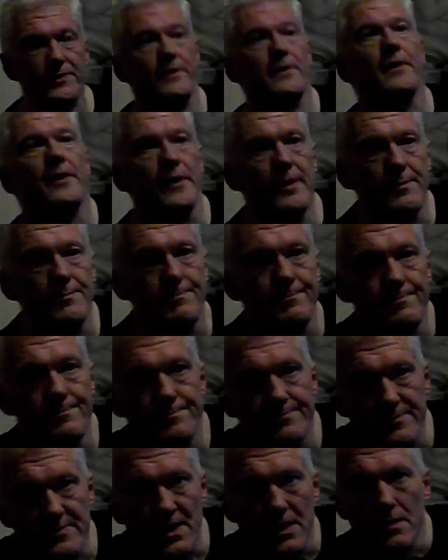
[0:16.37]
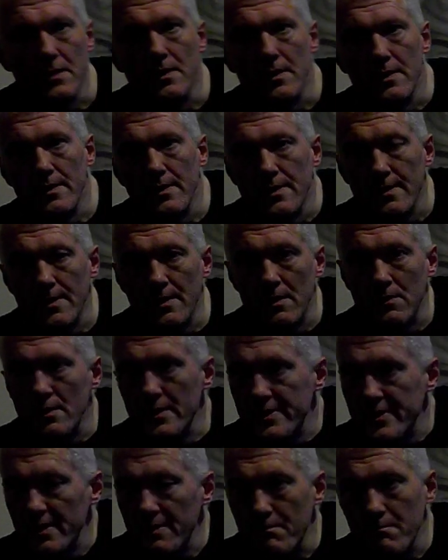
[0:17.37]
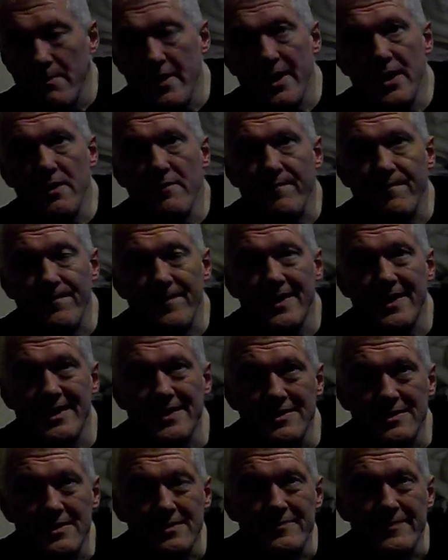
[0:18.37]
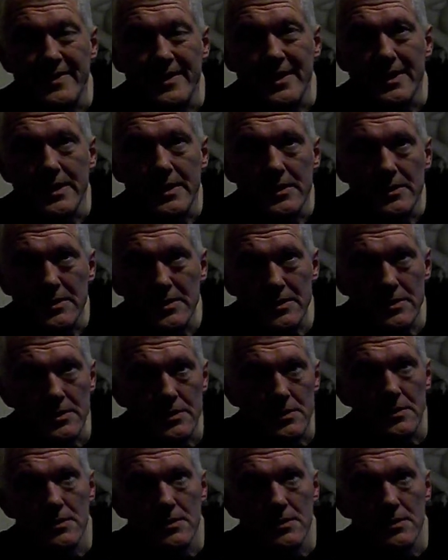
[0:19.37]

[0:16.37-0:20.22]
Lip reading: time. And I think many fans of his,